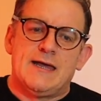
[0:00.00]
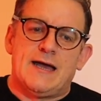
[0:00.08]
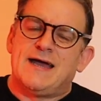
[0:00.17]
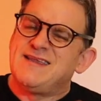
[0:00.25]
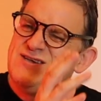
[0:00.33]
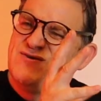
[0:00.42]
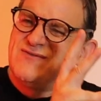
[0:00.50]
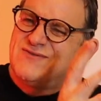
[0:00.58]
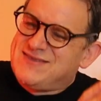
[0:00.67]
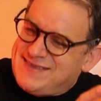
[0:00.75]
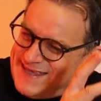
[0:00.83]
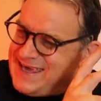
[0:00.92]
and you're
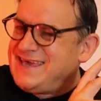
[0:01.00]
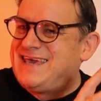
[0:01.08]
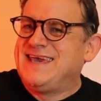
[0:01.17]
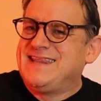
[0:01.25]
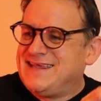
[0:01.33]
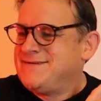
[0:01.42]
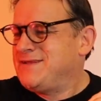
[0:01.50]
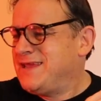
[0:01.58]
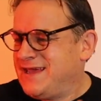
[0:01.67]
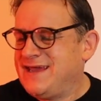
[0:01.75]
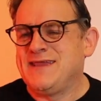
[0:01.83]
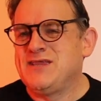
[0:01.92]
thinking that,
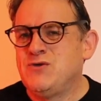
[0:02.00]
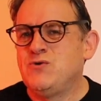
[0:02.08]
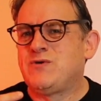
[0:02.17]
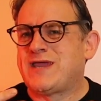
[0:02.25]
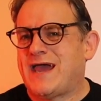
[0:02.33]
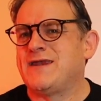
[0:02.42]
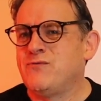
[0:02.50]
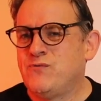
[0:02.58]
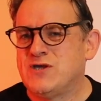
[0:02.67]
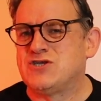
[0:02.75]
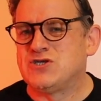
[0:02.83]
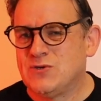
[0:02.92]
you kind of
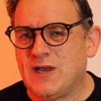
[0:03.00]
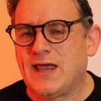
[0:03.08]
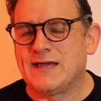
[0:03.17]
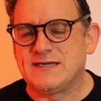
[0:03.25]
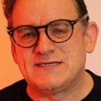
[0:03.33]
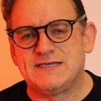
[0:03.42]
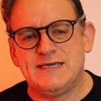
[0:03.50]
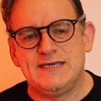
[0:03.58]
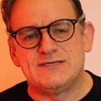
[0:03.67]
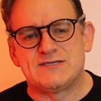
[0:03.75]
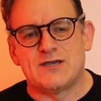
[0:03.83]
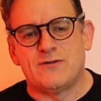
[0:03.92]
wish you liked the
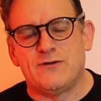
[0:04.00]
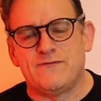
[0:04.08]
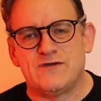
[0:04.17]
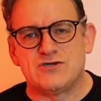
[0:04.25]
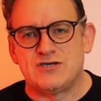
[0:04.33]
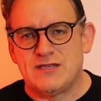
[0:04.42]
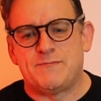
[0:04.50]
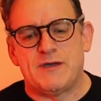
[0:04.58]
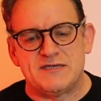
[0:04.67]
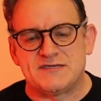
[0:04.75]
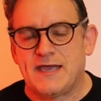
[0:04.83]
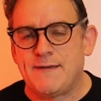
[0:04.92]
solo version in the
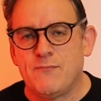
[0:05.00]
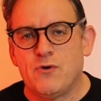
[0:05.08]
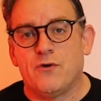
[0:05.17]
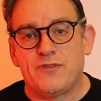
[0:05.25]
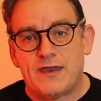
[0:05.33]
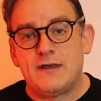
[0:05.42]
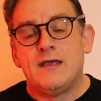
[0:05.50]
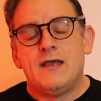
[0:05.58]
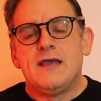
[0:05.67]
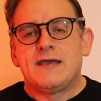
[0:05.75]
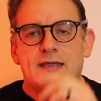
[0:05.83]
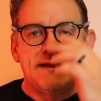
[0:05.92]
base game more, then
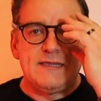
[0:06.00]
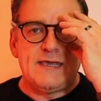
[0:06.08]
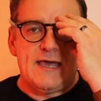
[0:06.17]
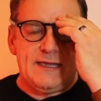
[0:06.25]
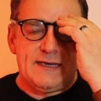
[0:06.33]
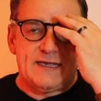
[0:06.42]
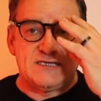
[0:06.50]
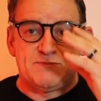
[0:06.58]
getting the Alien